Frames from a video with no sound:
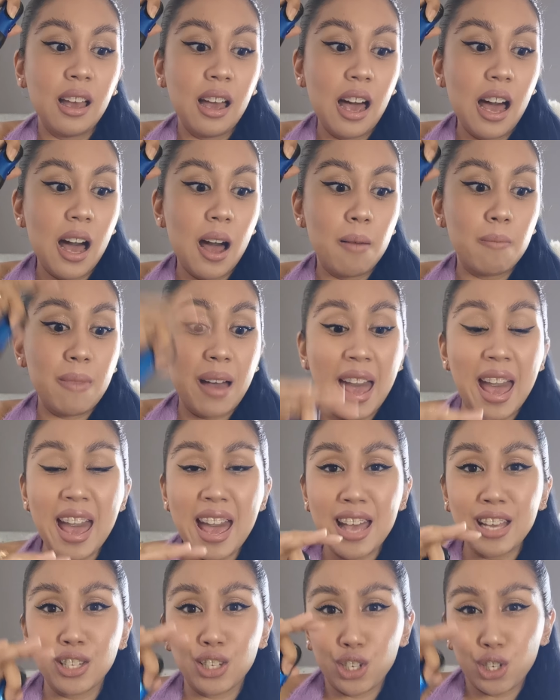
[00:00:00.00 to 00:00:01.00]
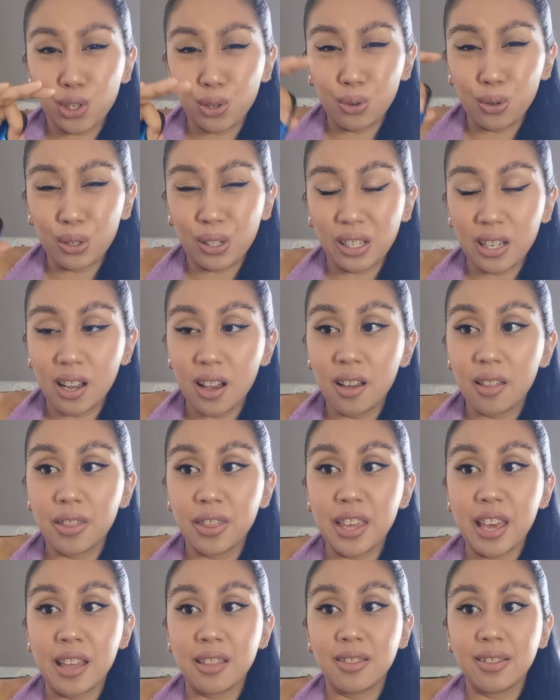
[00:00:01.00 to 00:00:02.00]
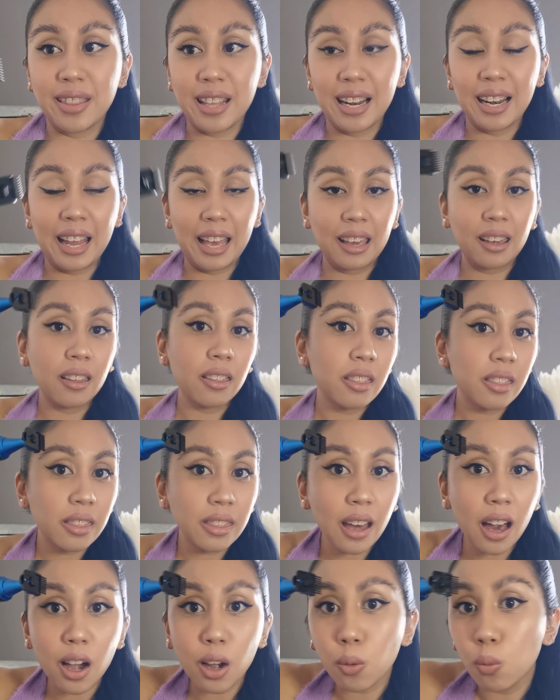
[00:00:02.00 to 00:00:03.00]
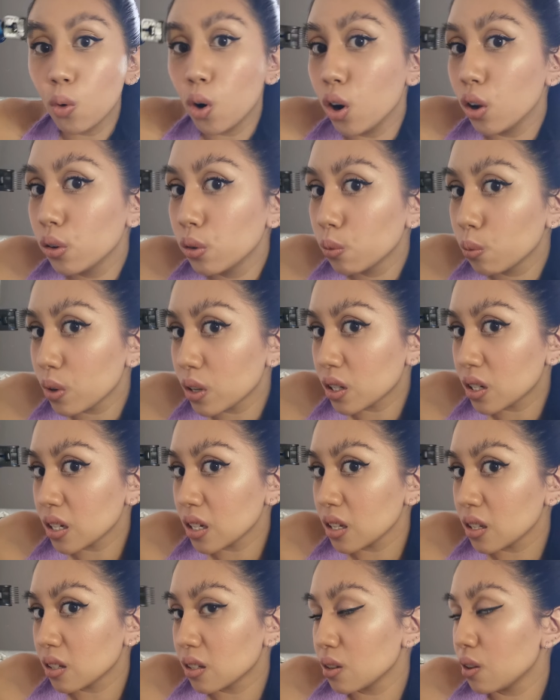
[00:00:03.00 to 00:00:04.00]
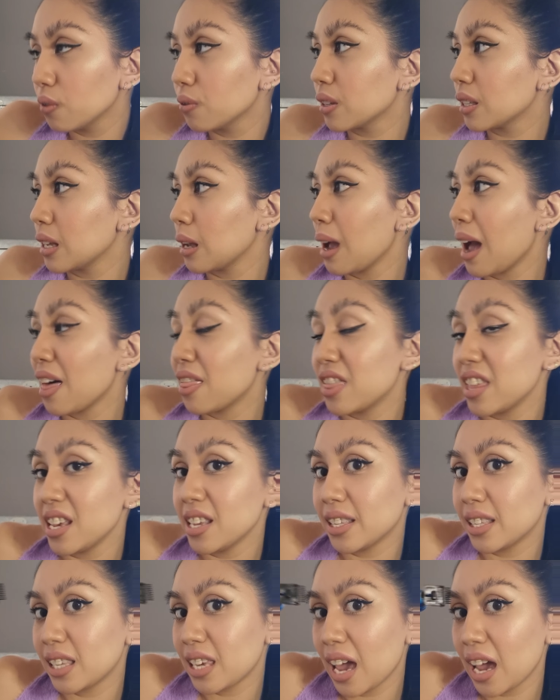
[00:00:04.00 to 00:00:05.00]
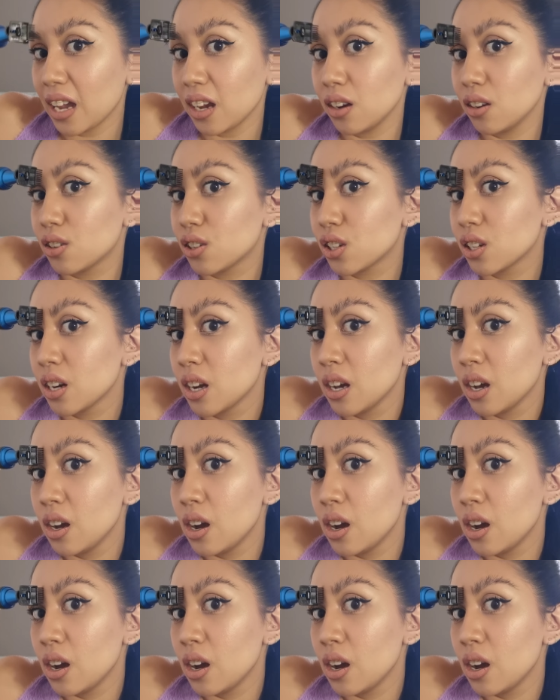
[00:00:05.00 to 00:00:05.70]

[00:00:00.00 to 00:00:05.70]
hairs shorter than the length that I want, which is obviously at this gauge